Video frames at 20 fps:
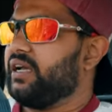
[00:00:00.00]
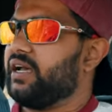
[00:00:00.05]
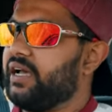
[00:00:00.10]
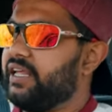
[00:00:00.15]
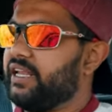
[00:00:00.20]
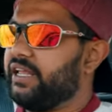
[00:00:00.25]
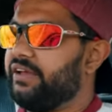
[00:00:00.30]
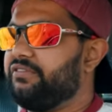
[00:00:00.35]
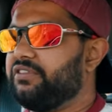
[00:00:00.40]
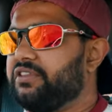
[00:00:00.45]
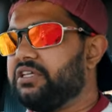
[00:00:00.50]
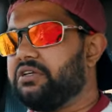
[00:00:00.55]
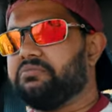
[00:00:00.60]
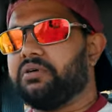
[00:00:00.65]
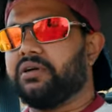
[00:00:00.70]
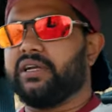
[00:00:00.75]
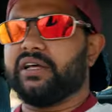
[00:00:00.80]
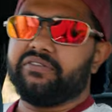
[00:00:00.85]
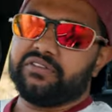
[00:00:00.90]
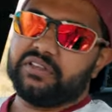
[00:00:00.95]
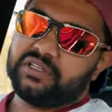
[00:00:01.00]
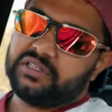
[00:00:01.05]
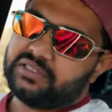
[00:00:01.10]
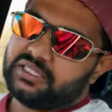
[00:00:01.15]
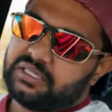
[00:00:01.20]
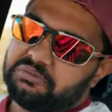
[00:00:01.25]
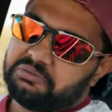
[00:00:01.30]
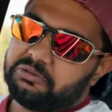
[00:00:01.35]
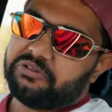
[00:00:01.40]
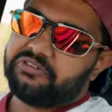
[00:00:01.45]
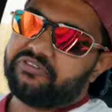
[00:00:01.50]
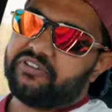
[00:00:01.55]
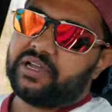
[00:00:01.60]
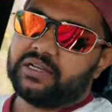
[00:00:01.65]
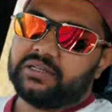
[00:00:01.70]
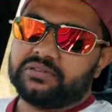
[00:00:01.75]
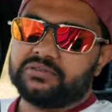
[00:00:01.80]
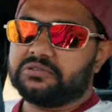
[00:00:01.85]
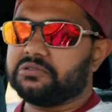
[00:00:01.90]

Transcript: and everything, but everything seemed to be fine.